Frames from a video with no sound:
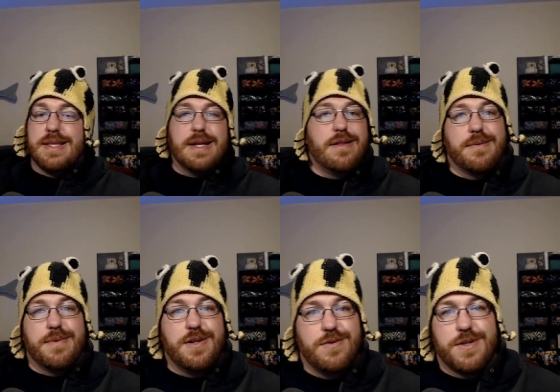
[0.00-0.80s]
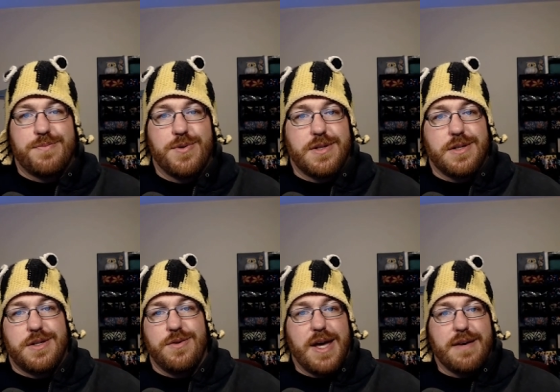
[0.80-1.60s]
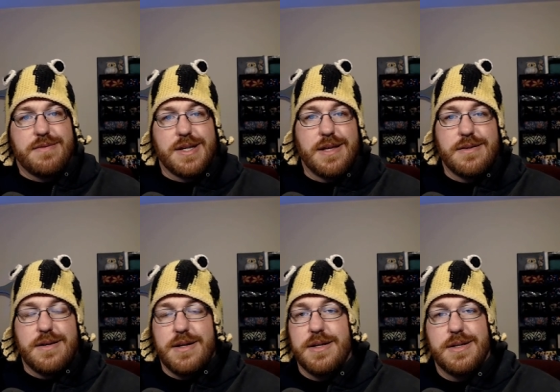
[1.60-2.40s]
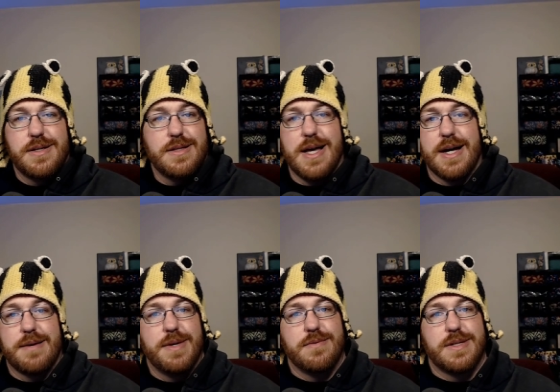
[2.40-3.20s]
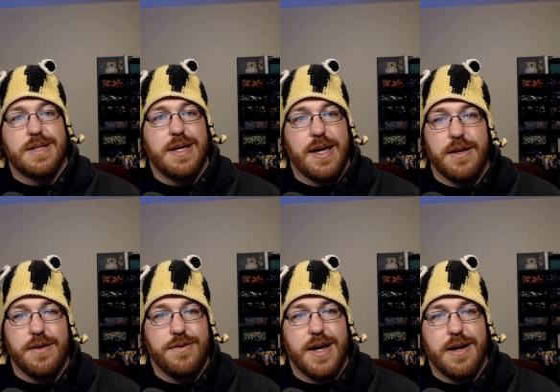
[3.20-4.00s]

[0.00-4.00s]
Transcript: all I'm going to do is put the two halves together, lock them in with CA glue there